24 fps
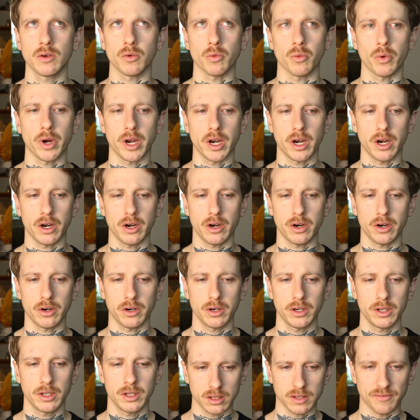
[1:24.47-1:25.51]

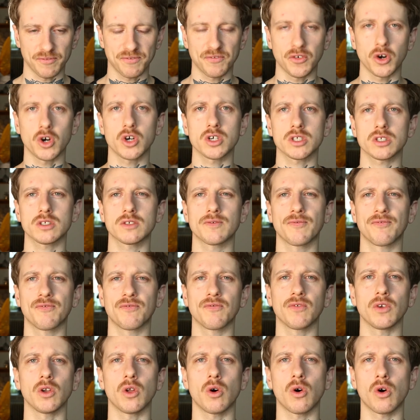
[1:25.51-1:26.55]
where the first
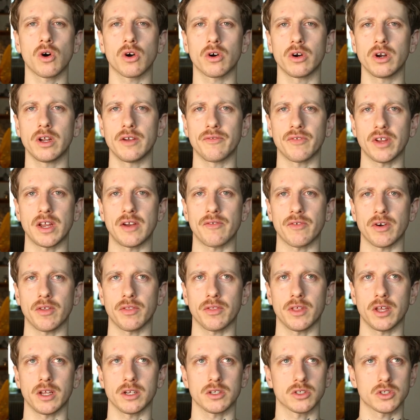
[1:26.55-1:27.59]
floor of
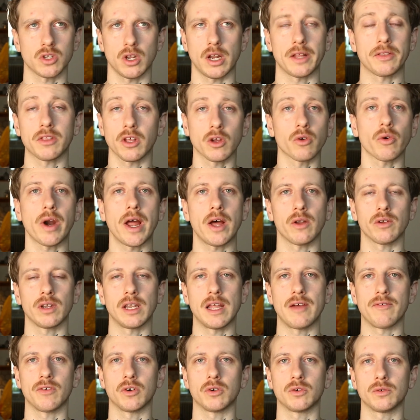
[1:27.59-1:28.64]
everything, so like the ground
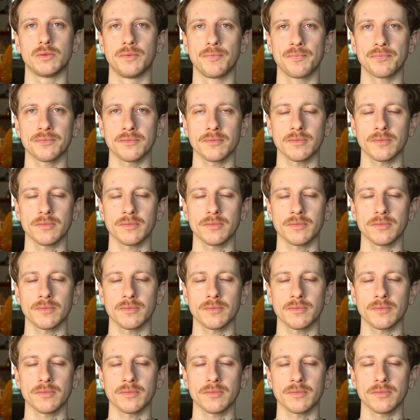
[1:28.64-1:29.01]
level,